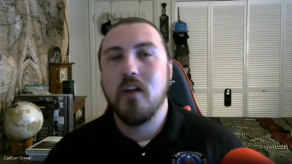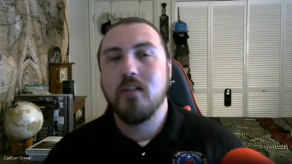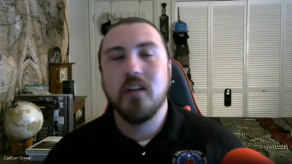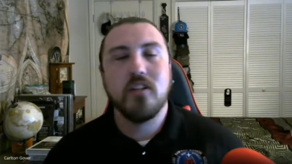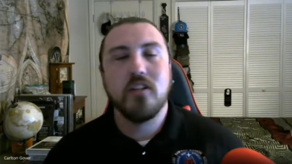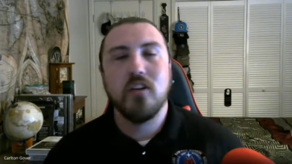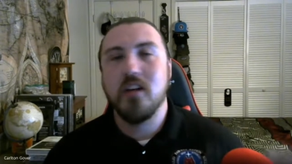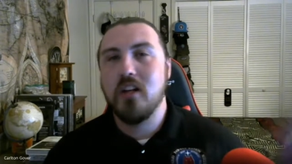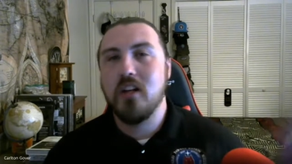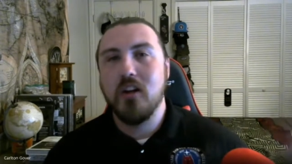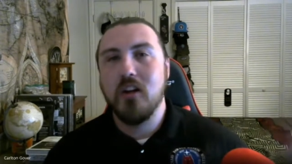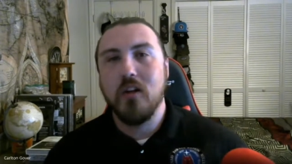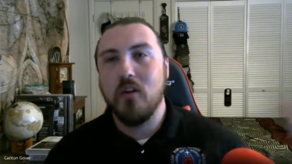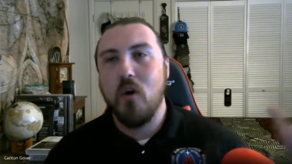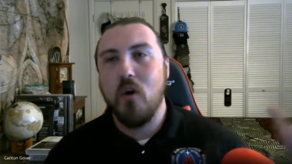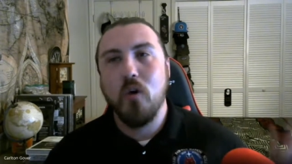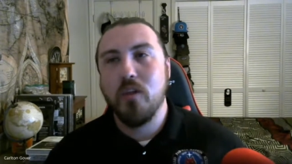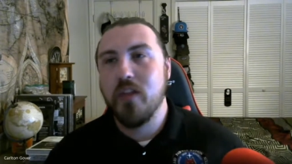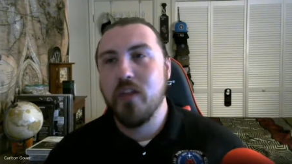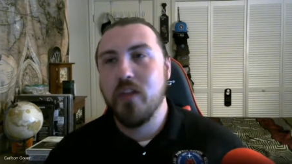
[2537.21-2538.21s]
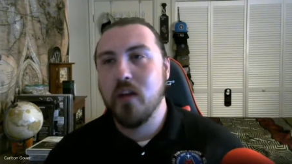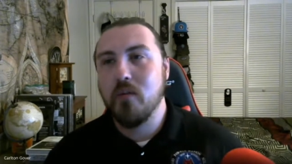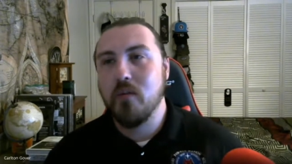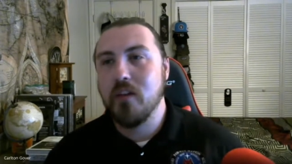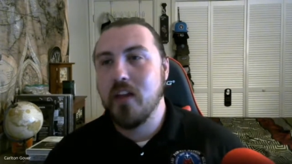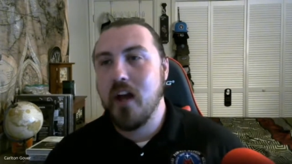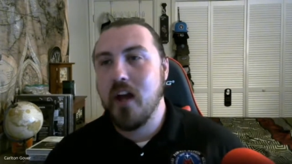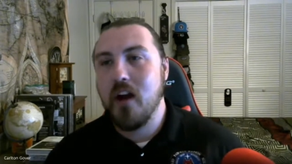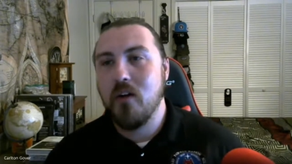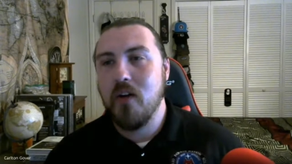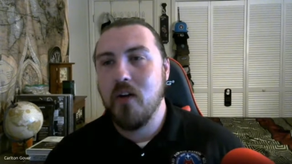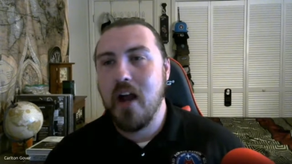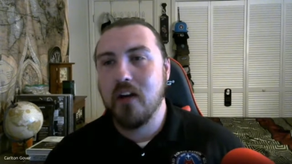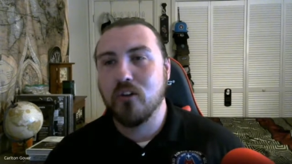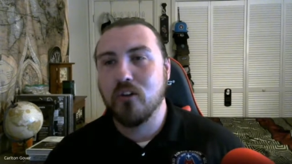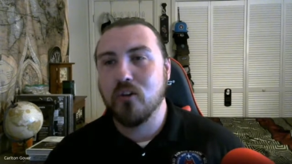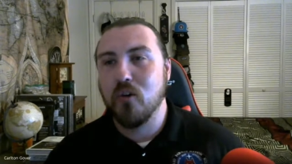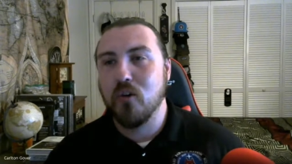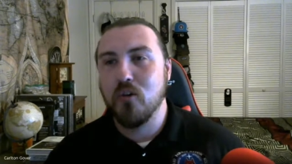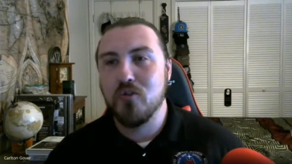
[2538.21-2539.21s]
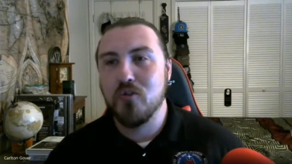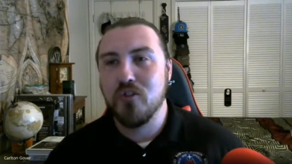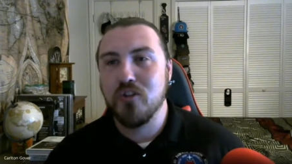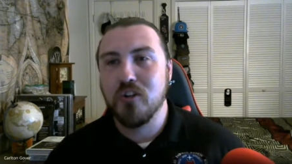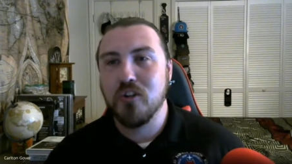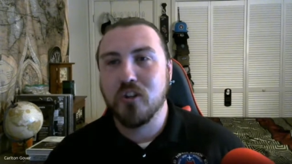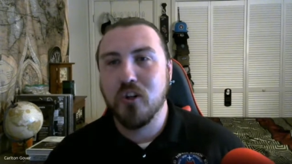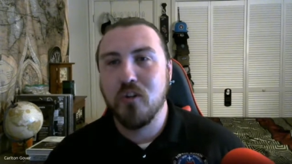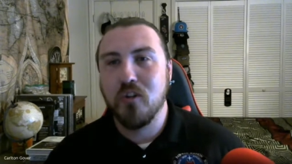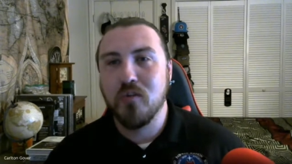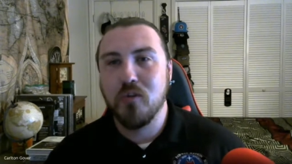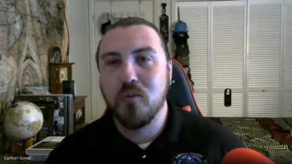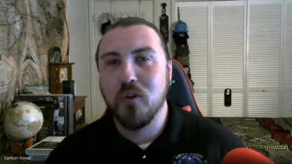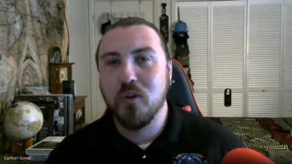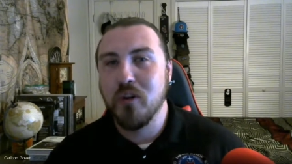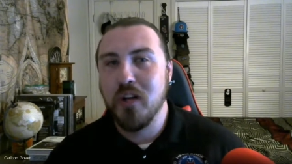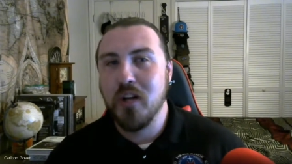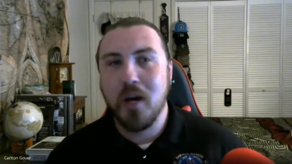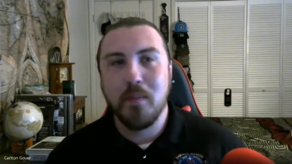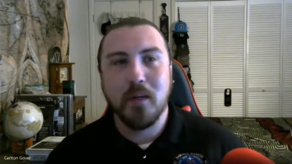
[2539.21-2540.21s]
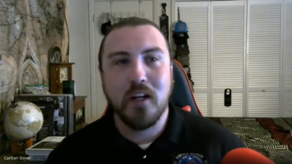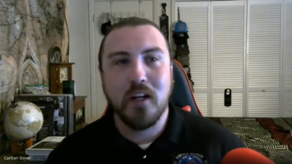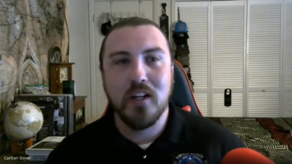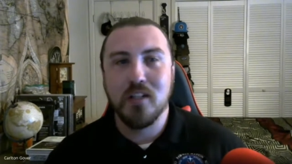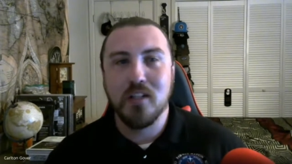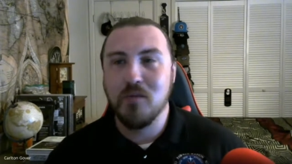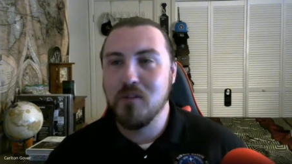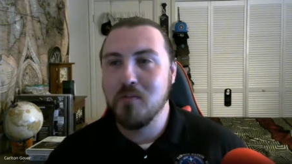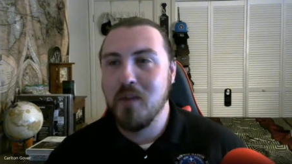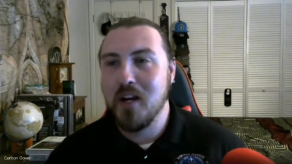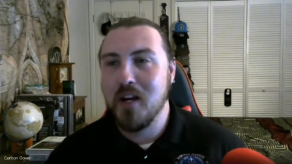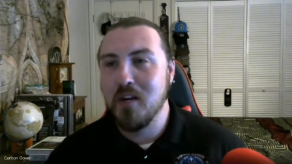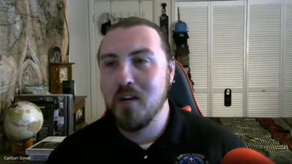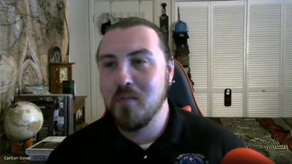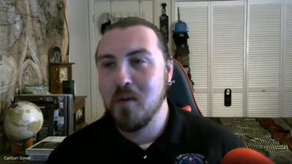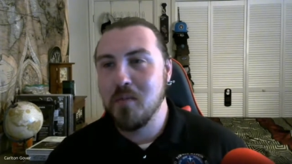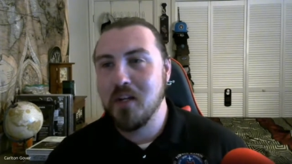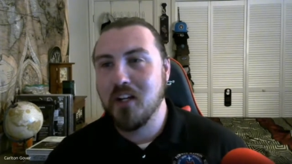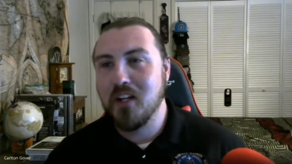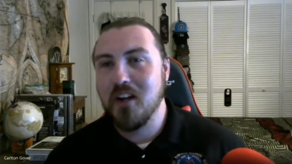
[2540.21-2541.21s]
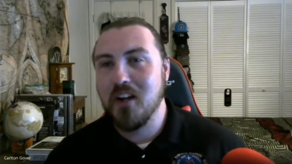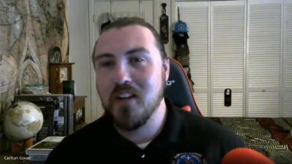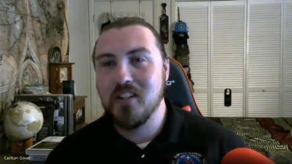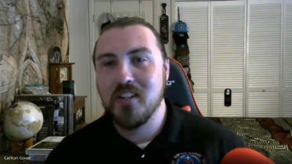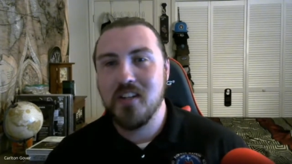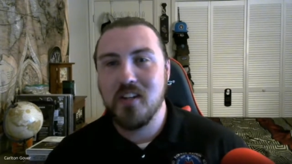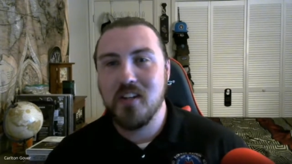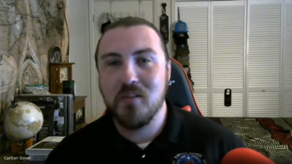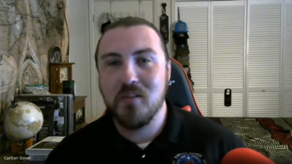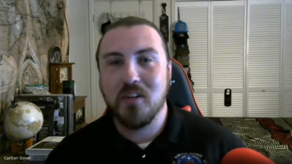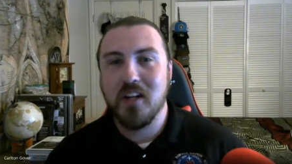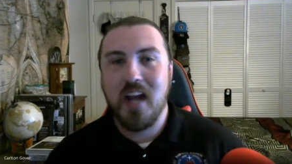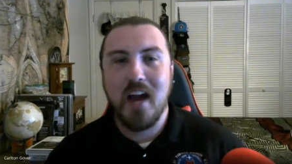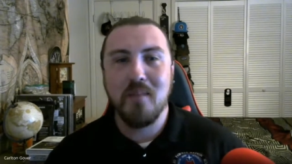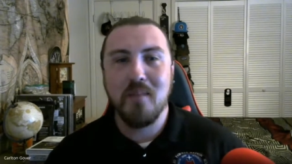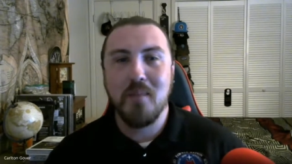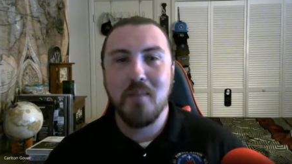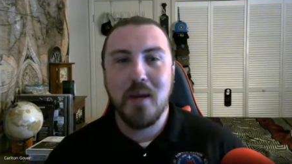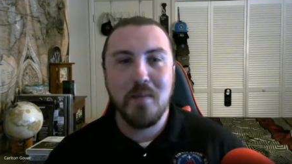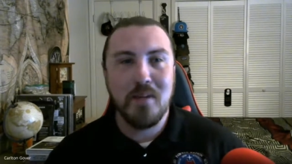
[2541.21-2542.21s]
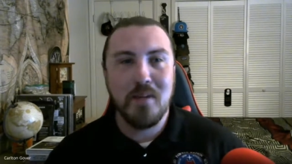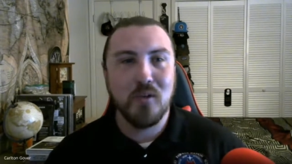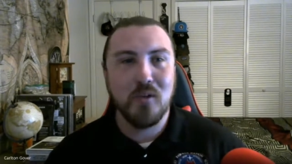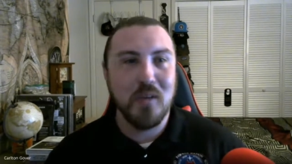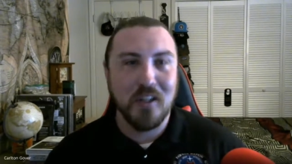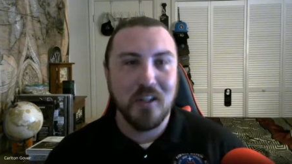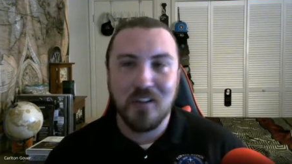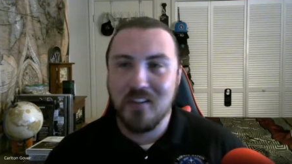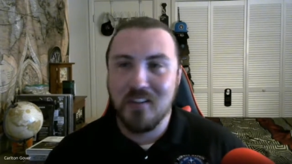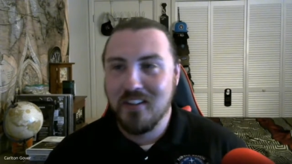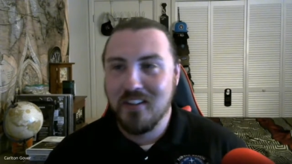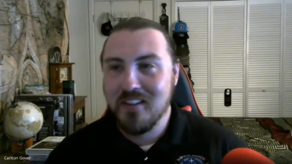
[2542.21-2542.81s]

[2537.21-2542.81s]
It's like you know the whole thing with how agriculture took over the world, not because it was better, but because you could have babies quicker.